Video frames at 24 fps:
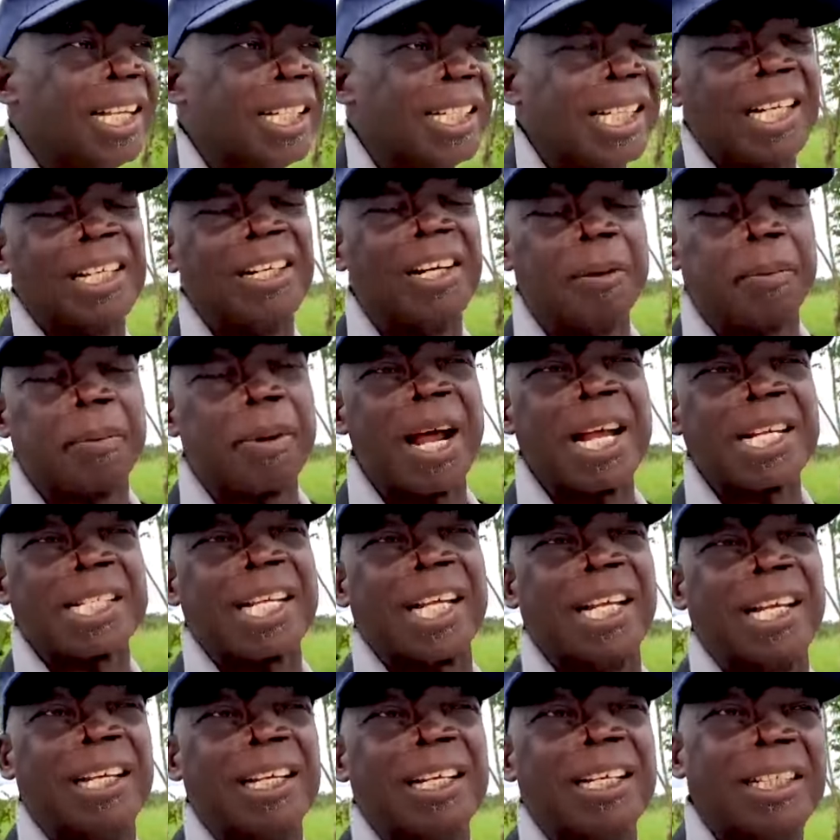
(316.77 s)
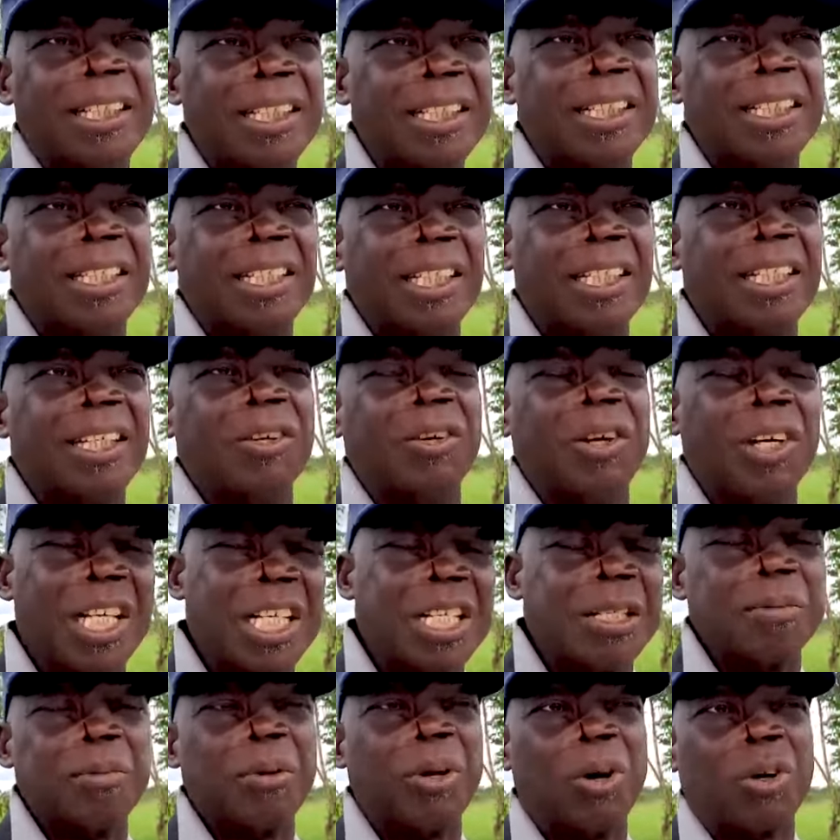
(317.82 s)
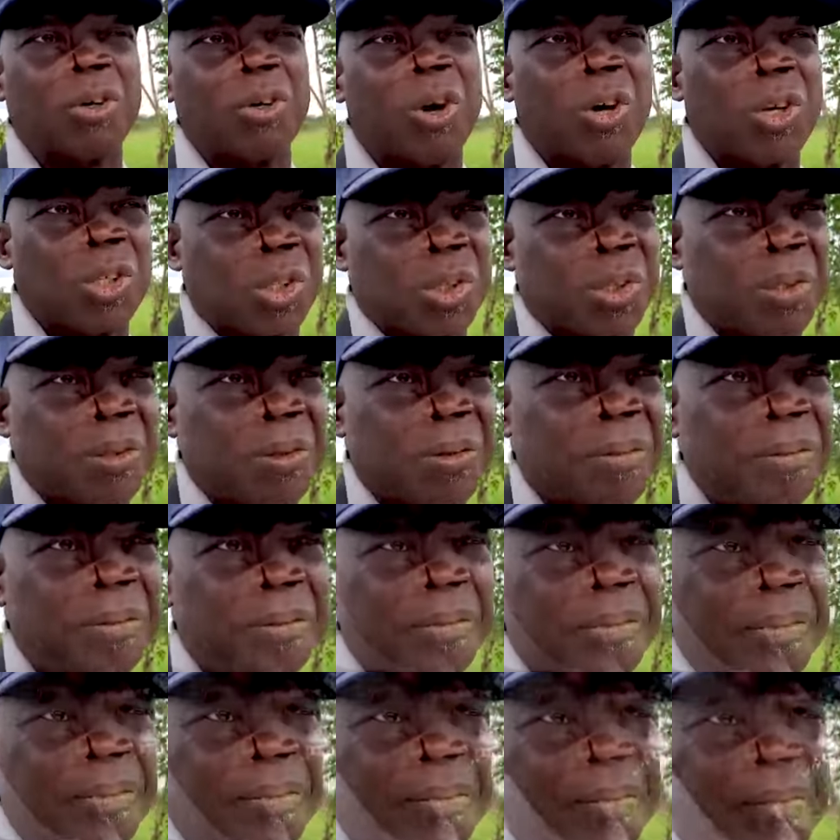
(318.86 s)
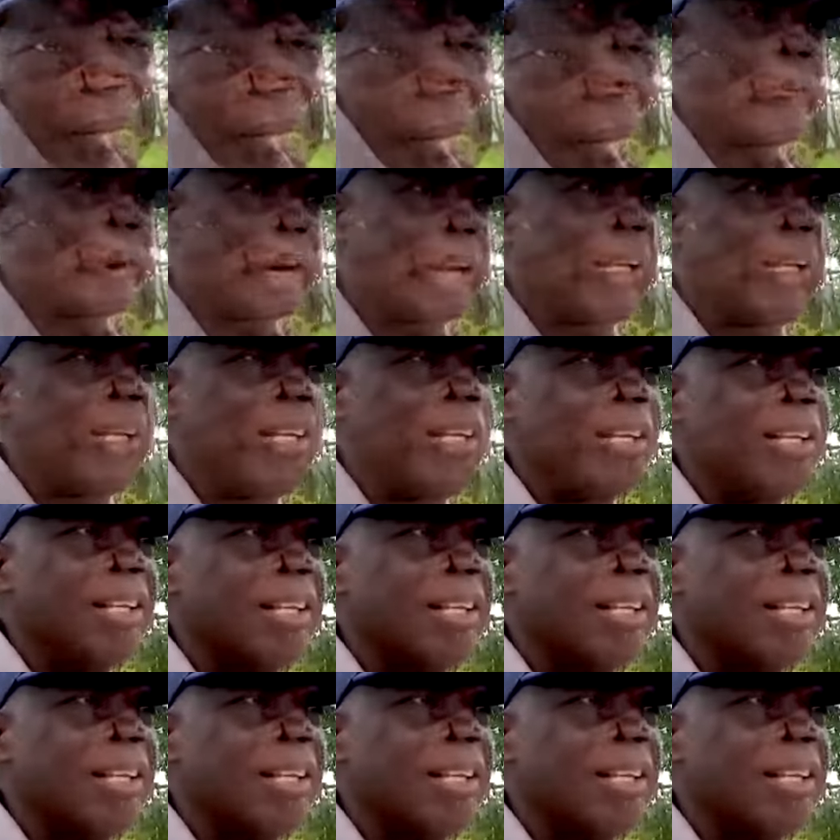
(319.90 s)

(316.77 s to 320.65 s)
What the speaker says: that the reprisal, you know, is on us. Well,